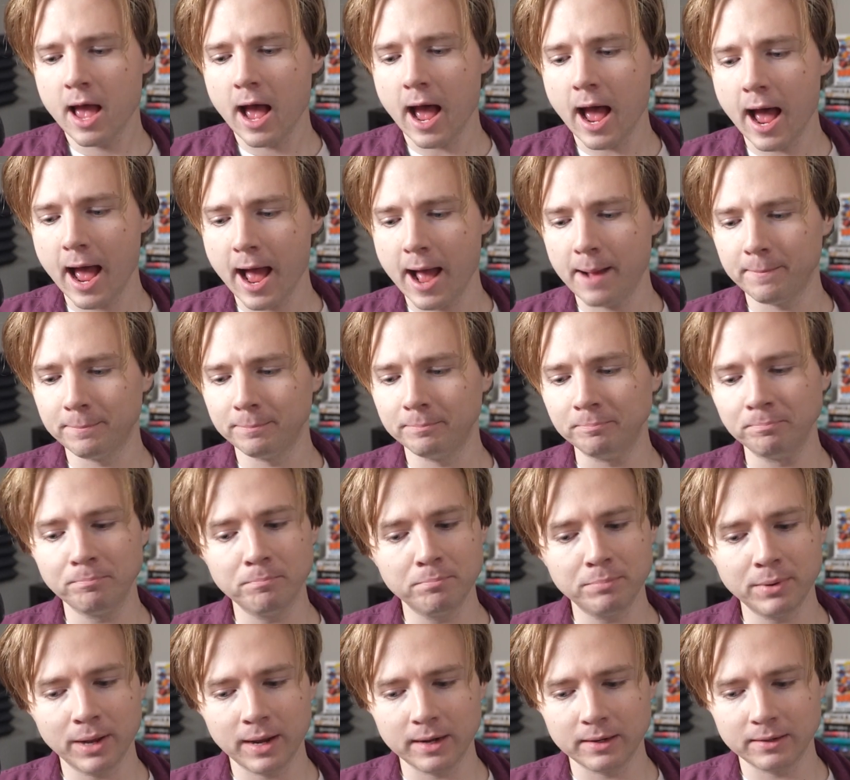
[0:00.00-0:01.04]

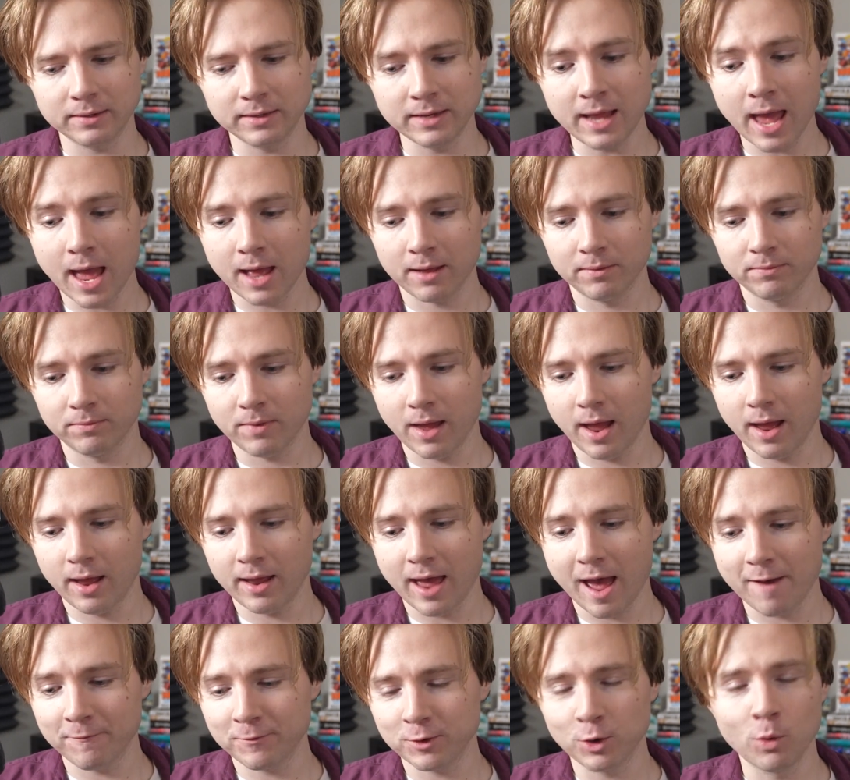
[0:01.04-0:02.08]

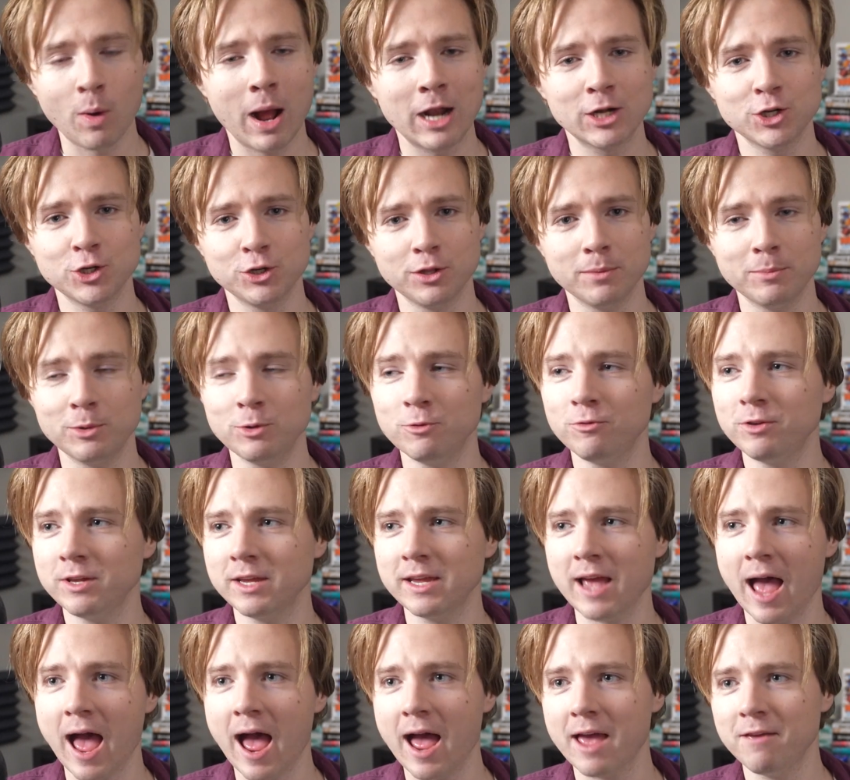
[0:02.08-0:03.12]
After watching the
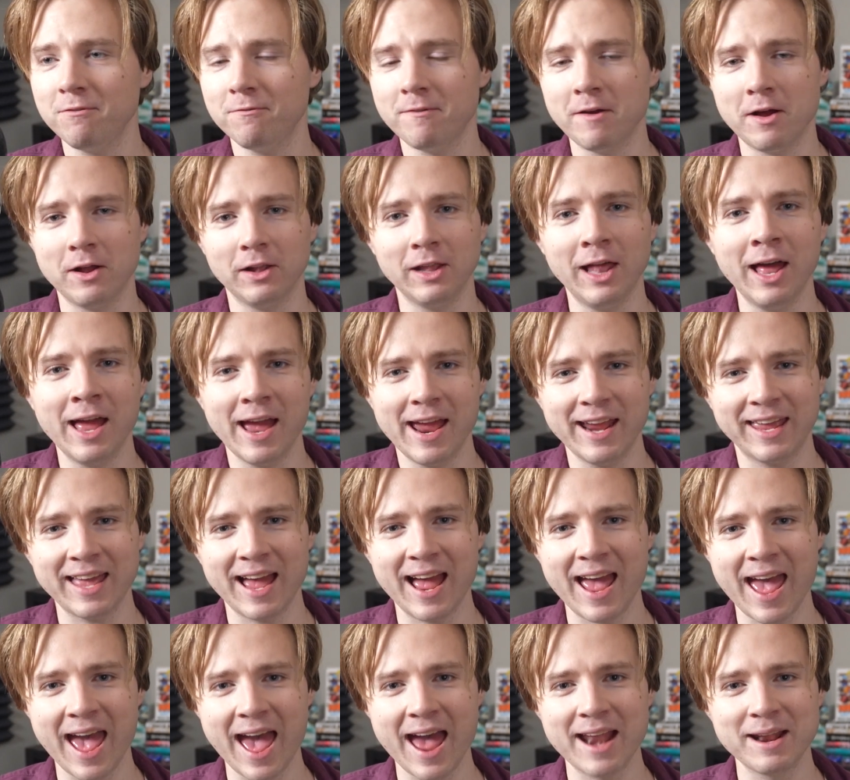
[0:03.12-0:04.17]
movie, I felt like
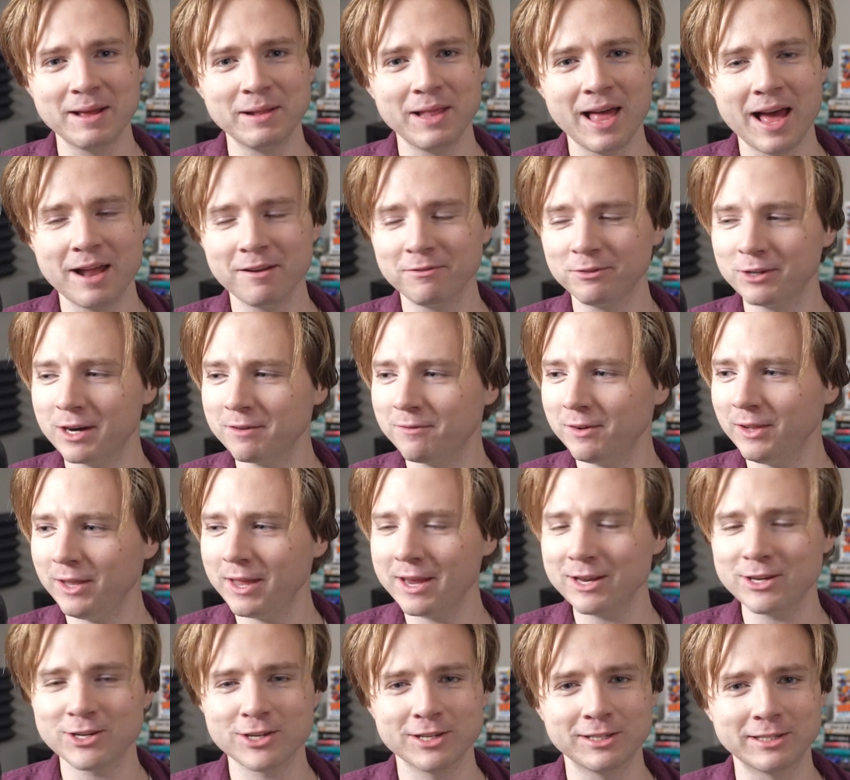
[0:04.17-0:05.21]
I had a lot of
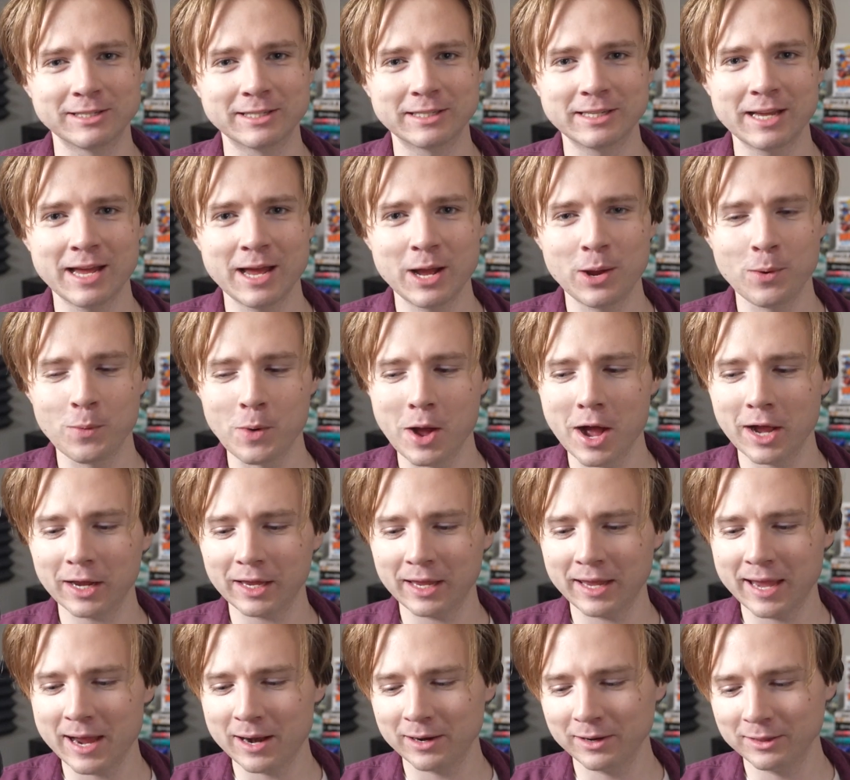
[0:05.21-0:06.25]
revelations
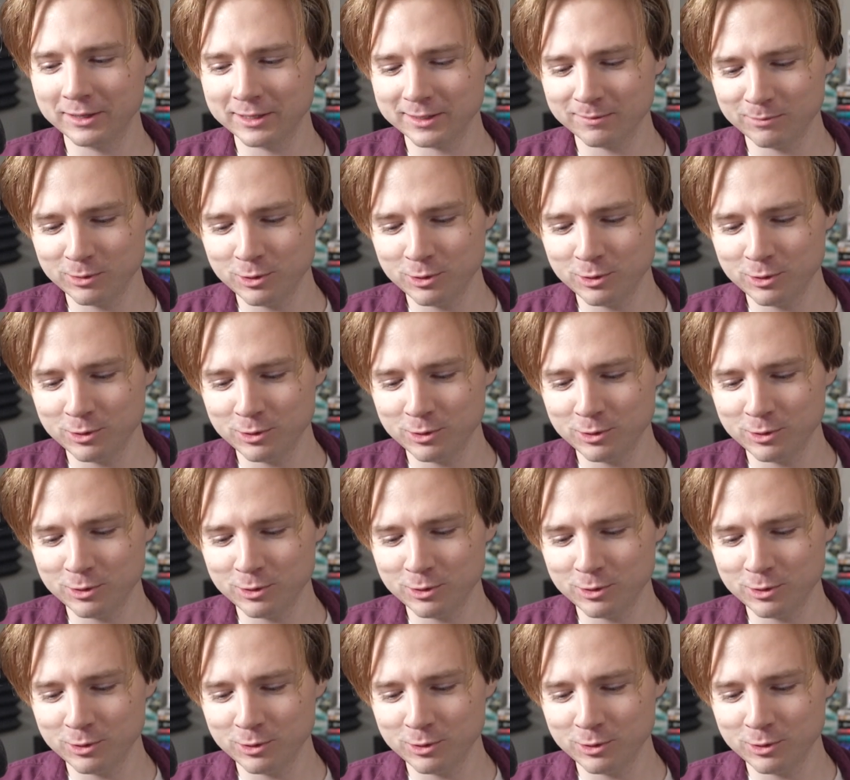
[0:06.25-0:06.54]
walking out of this